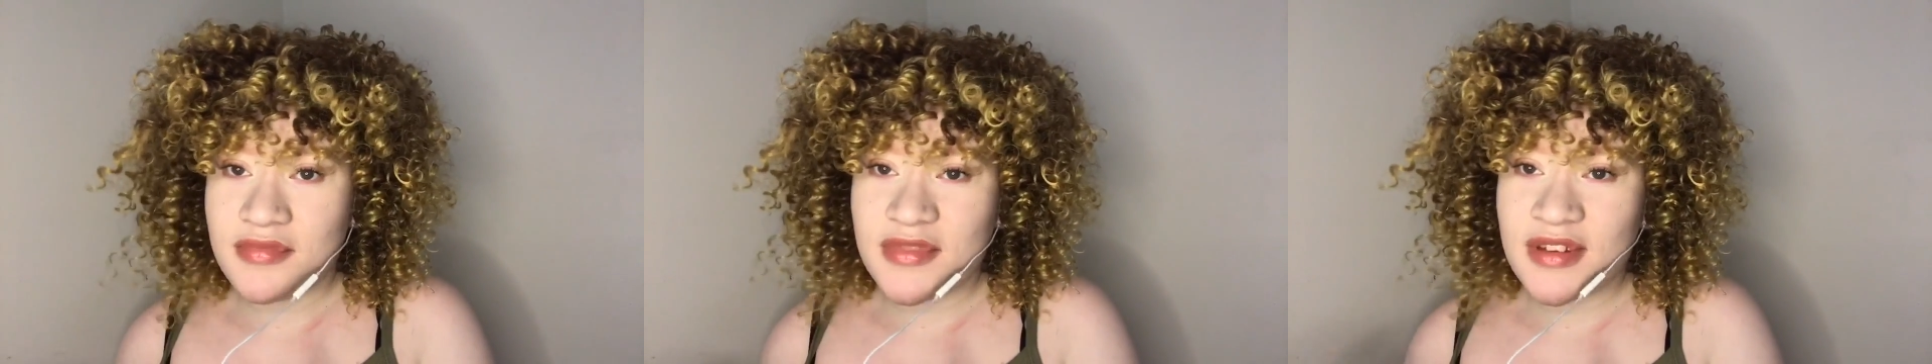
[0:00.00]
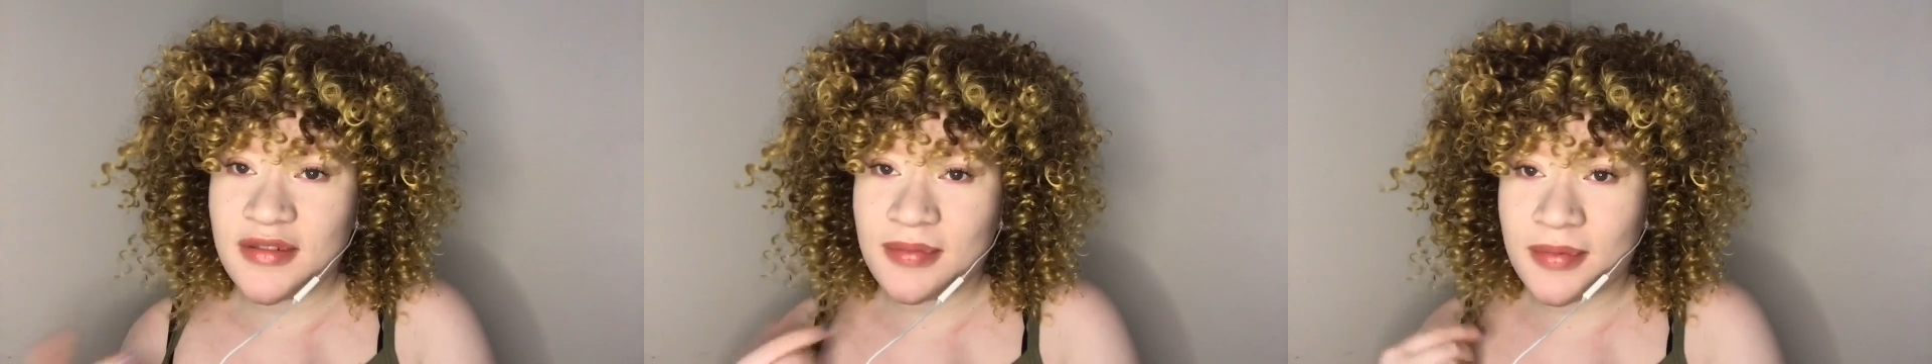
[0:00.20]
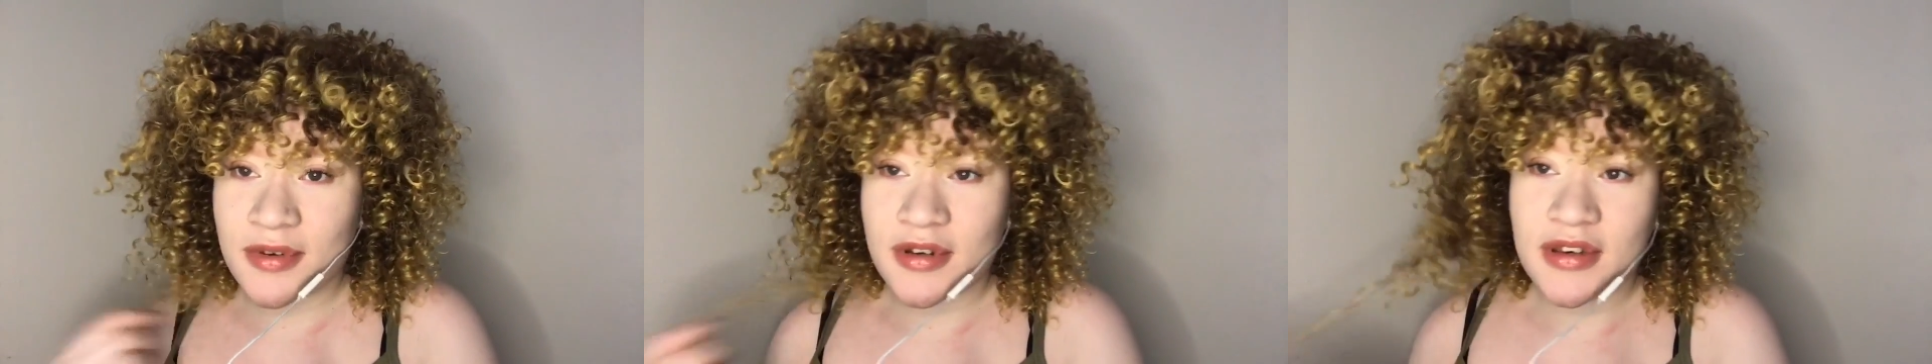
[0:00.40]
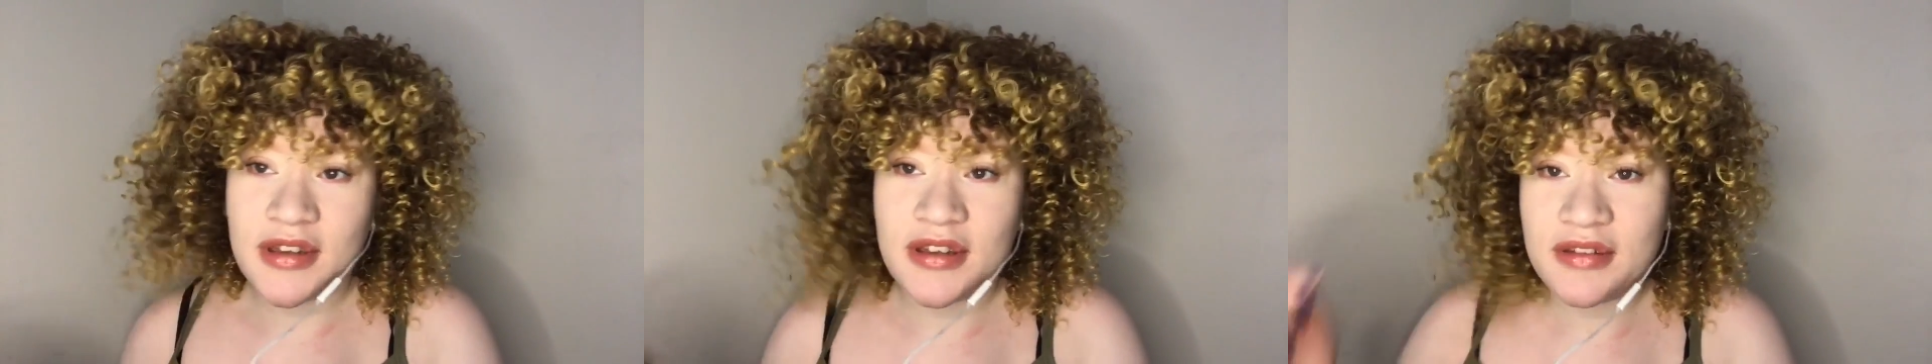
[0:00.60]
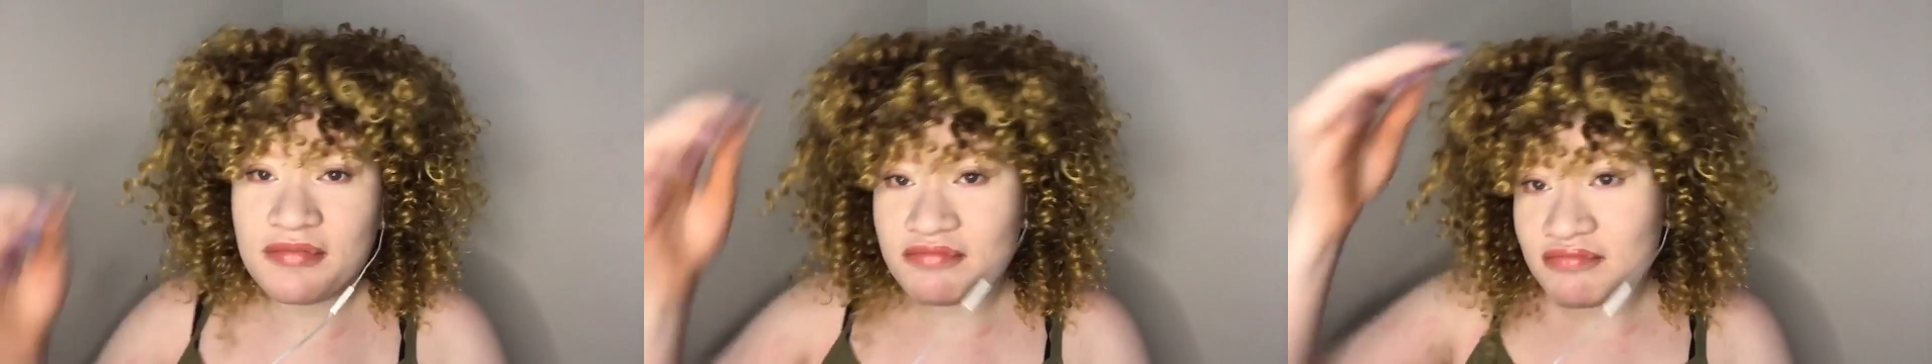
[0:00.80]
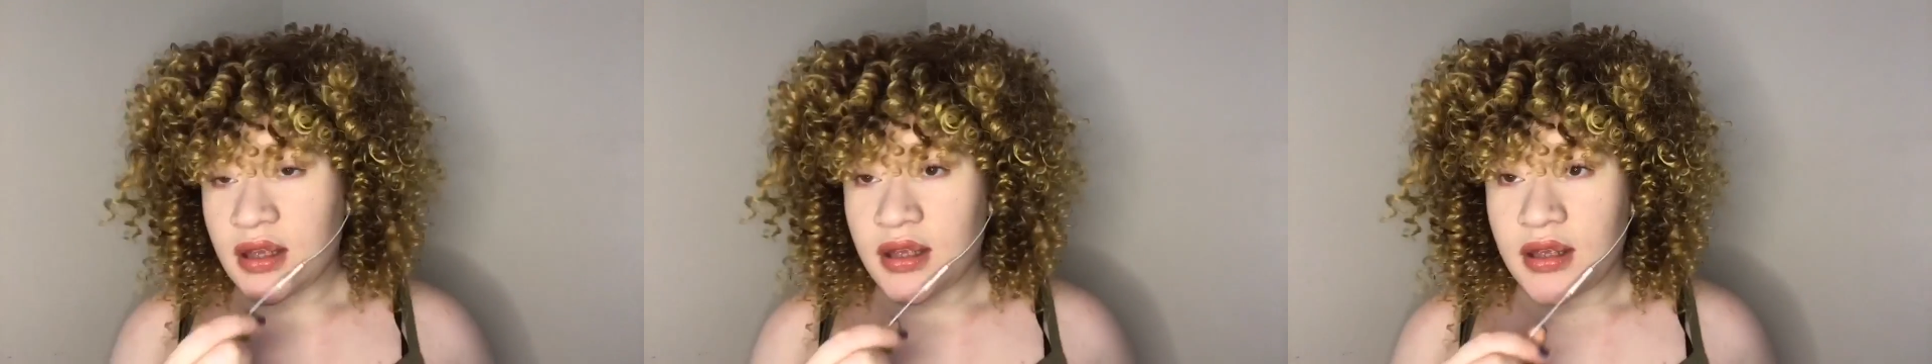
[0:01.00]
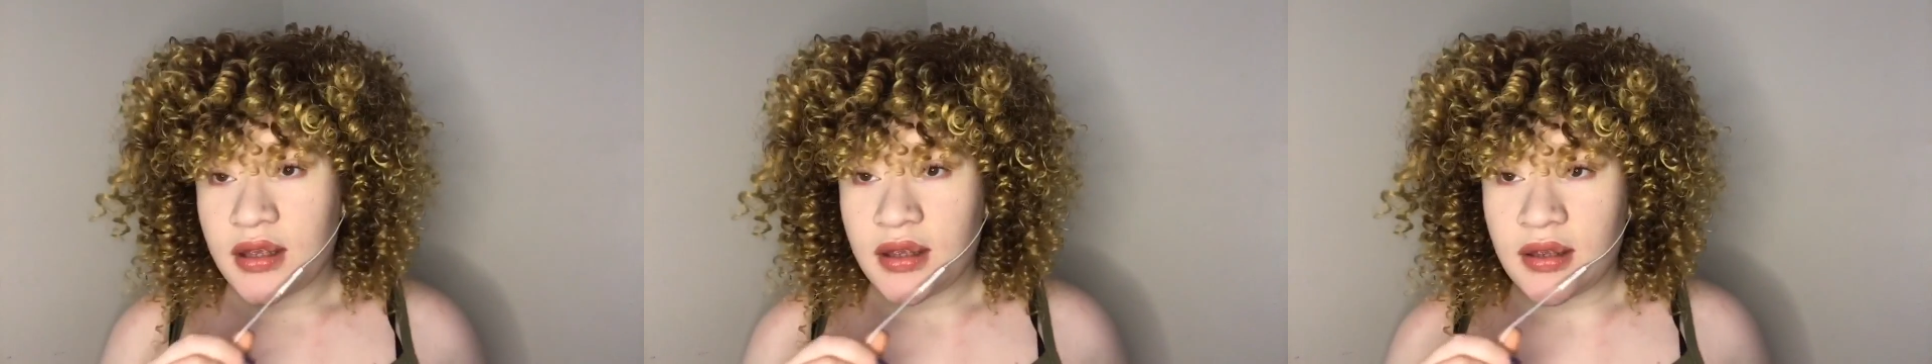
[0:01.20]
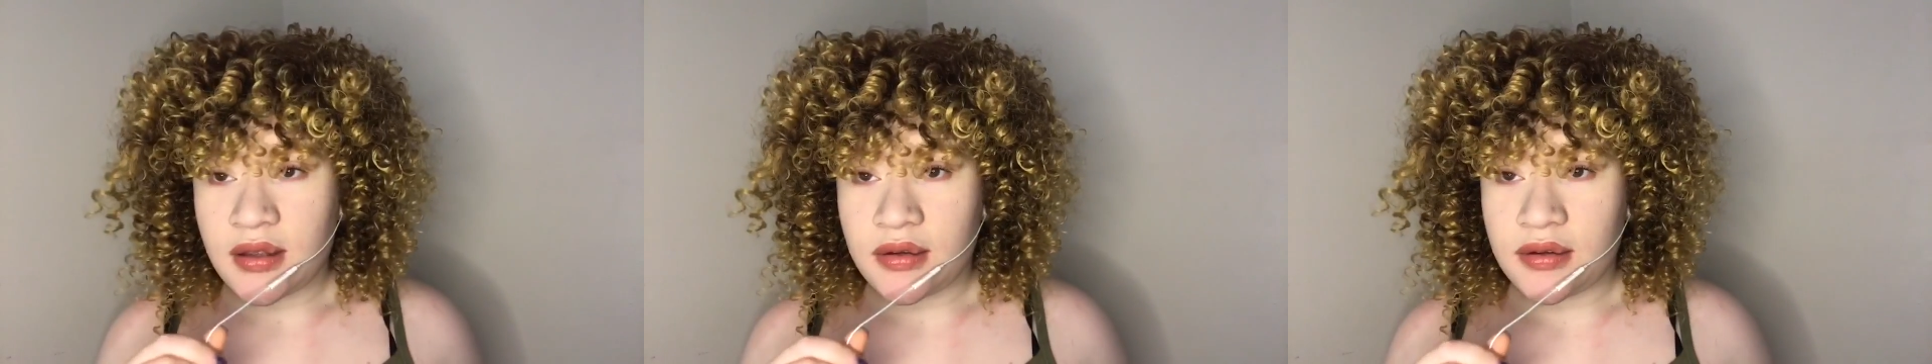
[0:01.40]
it's pretty,
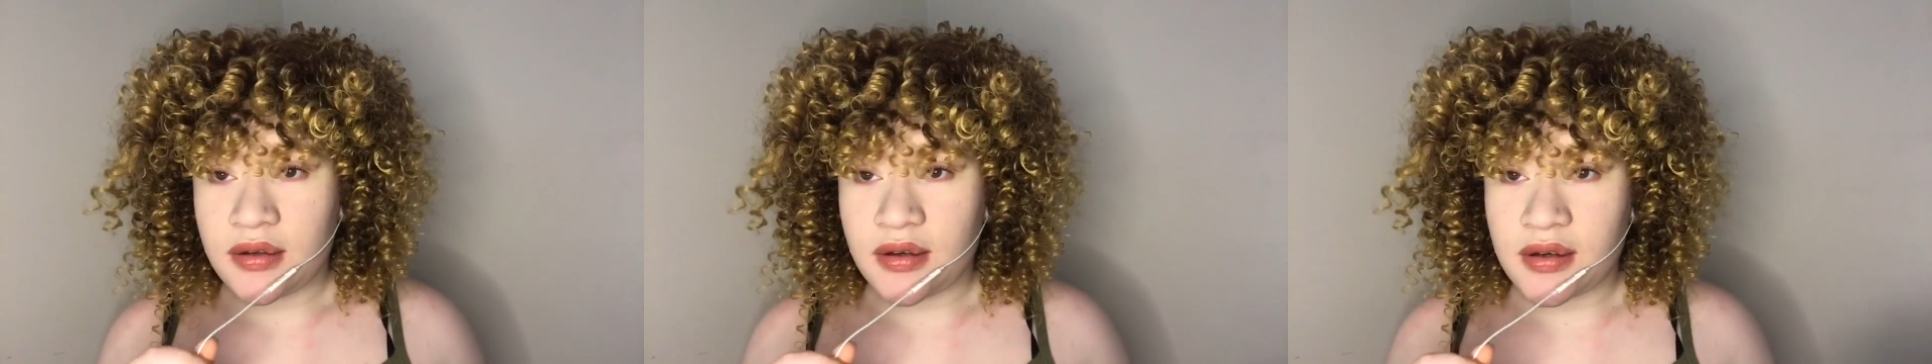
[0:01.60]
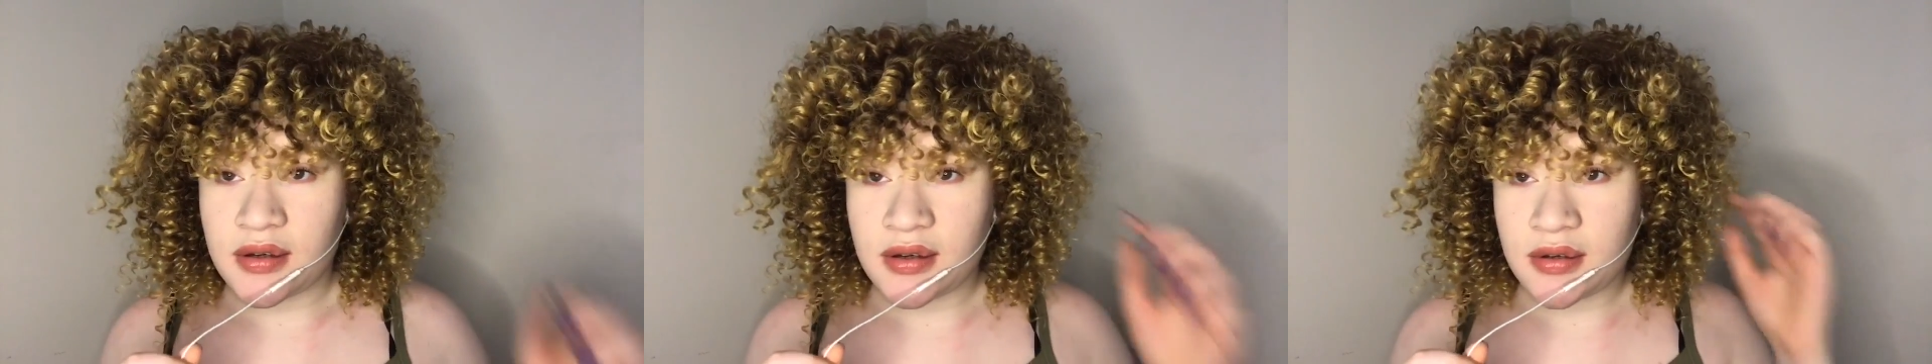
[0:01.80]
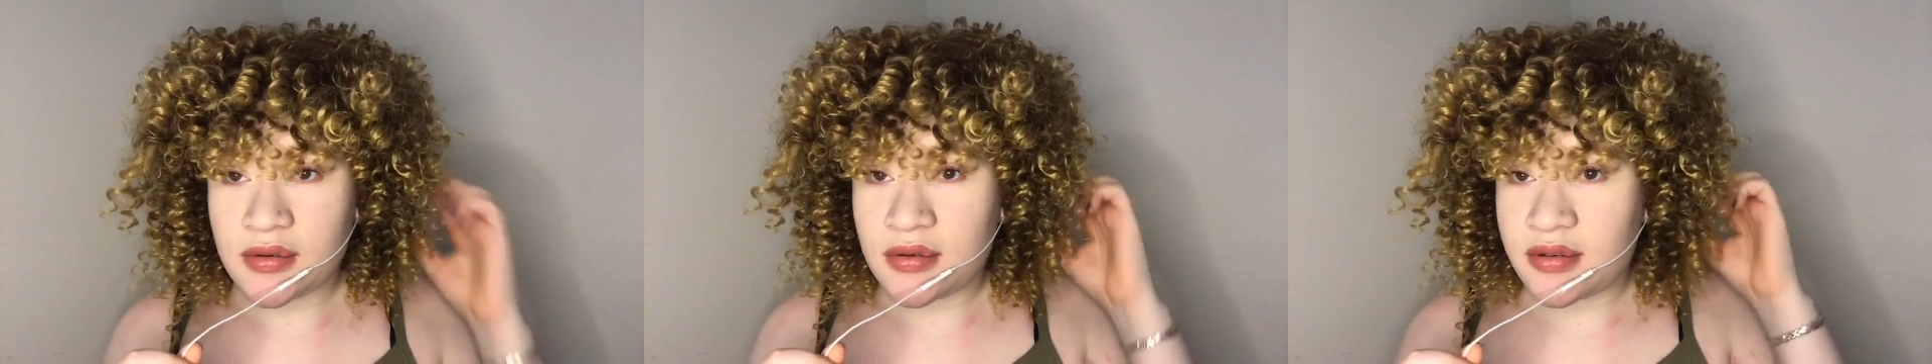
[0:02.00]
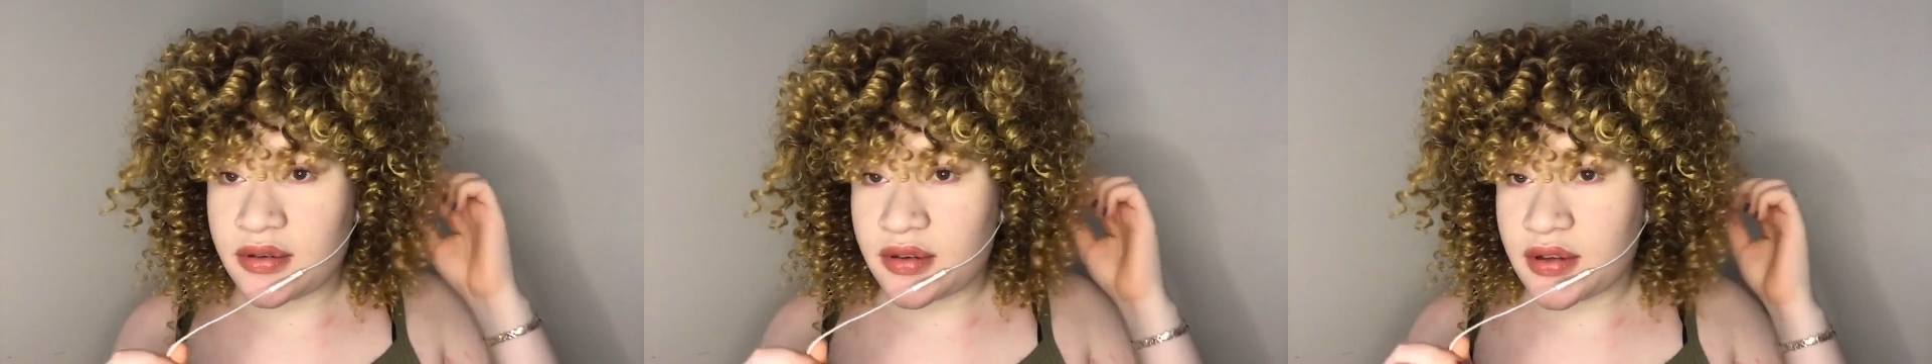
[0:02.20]
and the curls,